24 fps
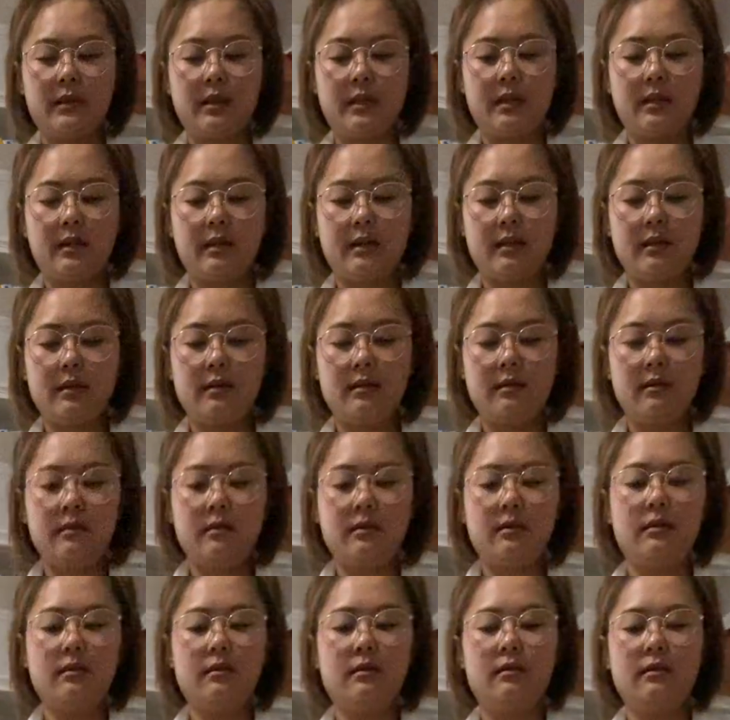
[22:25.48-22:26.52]
And then
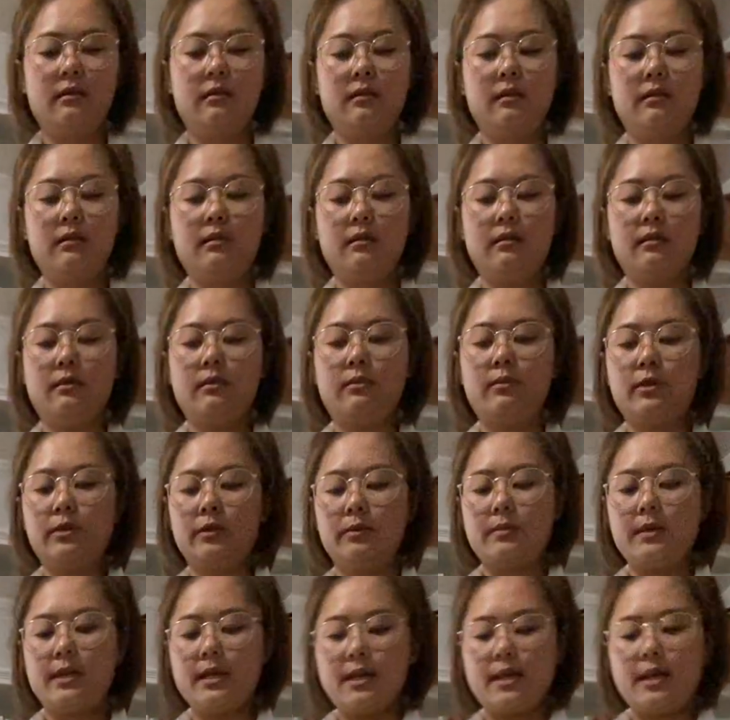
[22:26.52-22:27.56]

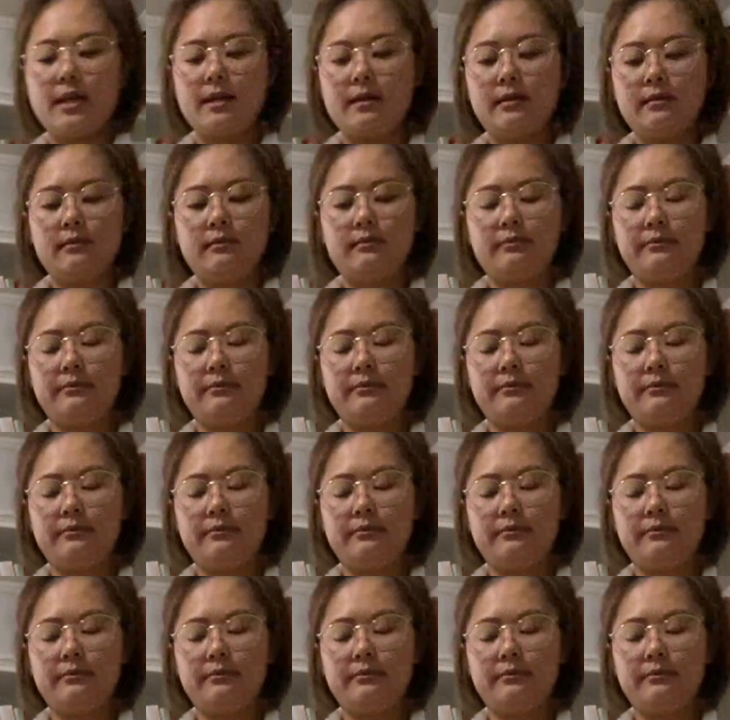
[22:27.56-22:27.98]
wash my hand.